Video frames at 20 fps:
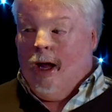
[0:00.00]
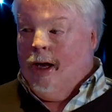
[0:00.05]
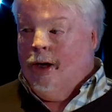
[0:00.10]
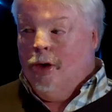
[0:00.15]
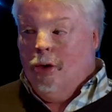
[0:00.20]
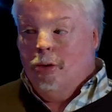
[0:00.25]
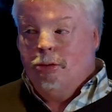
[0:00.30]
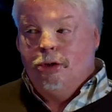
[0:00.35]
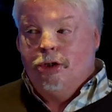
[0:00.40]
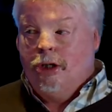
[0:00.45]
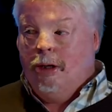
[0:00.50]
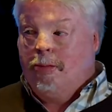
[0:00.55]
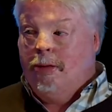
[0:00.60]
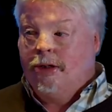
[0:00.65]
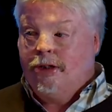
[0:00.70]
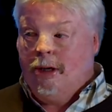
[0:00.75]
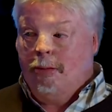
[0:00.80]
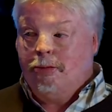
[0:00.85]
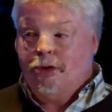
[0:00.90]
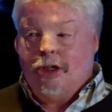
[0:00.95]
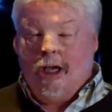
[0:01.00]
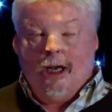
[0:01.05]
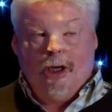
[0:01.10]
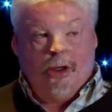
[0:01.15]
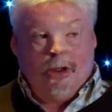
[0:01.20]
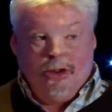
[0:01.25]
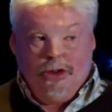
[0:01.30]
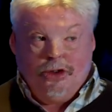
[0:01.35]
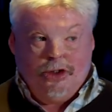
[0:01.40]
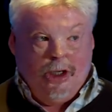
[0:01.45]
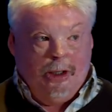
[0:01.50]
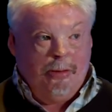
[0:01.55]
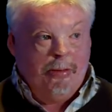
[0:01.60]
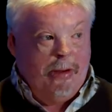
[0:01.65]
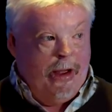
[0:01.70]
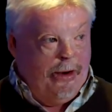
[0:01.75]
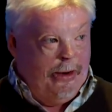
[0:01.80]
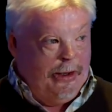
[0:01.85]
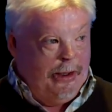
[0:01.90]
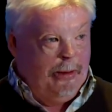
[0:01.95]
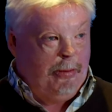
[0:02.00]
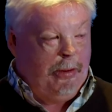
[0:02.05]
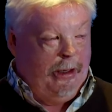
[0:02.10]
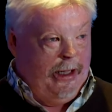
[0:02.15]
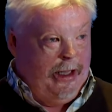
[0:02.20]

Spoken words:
I know Jim is upset because St Mirren are